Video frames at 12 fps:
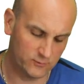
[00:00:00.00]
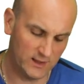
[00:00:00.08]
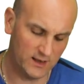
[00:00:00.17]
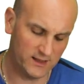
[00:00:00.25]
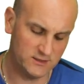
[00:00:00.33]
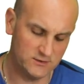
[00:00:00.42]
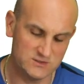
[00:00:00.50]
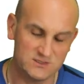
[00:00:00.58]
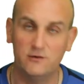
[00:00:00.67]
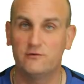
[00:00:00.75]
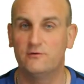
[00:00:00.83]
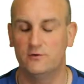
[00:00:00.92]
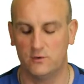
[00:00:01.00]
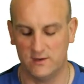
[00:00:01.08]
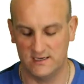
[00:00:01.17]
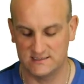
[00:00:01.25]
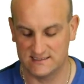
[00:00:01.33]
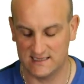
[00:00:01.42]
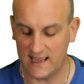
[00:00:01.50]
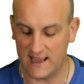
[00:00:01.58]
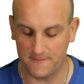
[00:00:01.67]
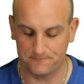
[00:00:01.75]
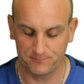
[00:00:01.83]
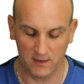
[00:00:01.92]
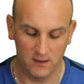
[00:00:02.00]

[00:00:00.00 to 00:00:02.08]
Well, I use those two equations there.